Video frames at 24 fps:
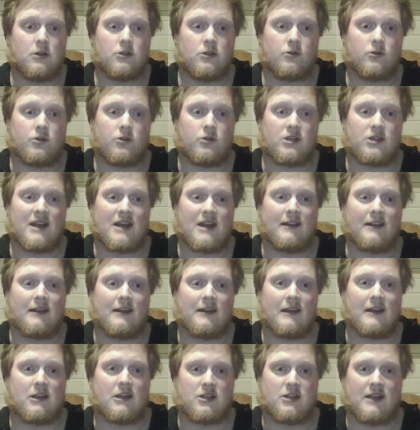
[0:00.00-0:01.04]
So check,
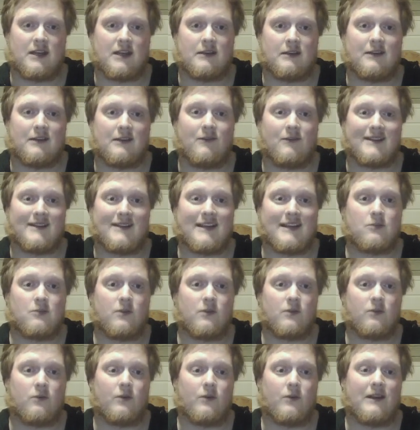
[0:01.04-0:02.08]
king h8. If he takes
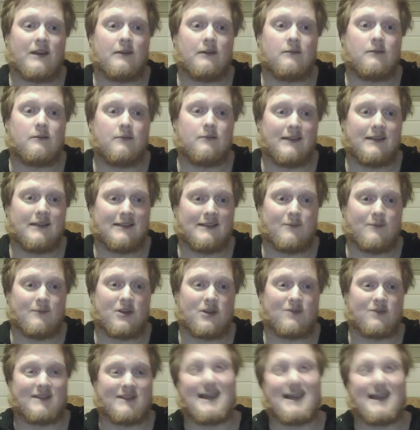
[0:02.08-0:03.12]
with the queen, his
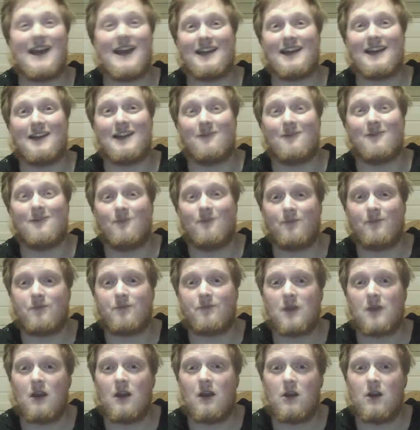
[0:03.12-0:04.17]
bishop is hanging,
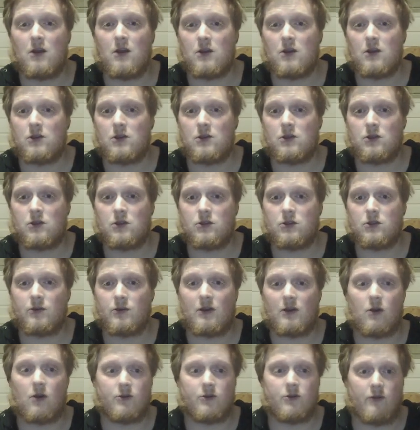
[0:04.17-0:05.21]
so he
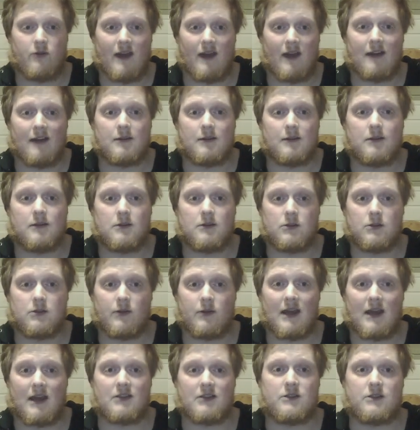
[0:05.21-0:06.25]
can't do that. So he
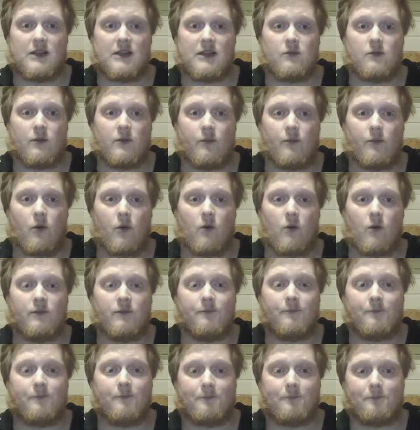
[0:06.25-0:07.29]
has to take with the pawn.
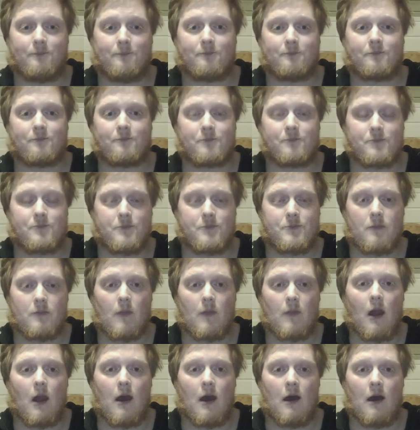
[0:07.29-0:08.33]

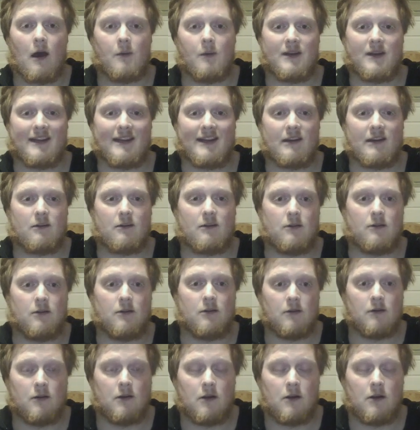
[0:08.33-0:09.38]
But here,
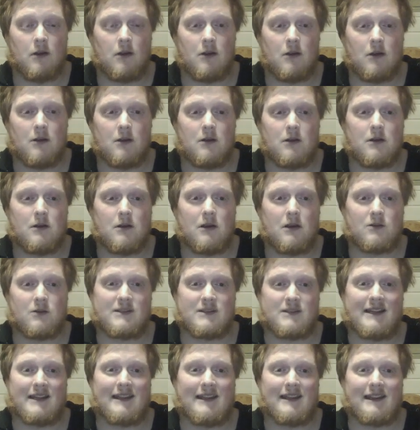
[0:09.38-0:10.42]
I was
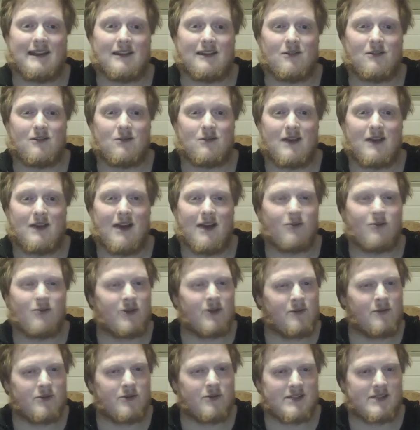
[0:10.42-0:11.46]
thinking, how do I
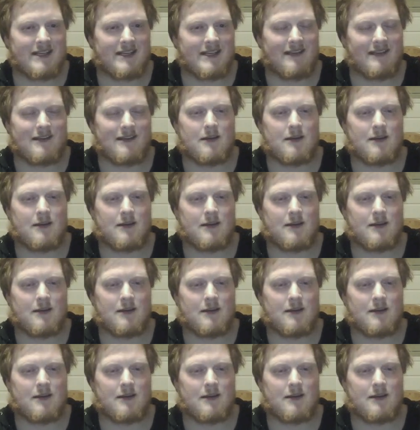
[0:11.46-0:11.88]
proceed?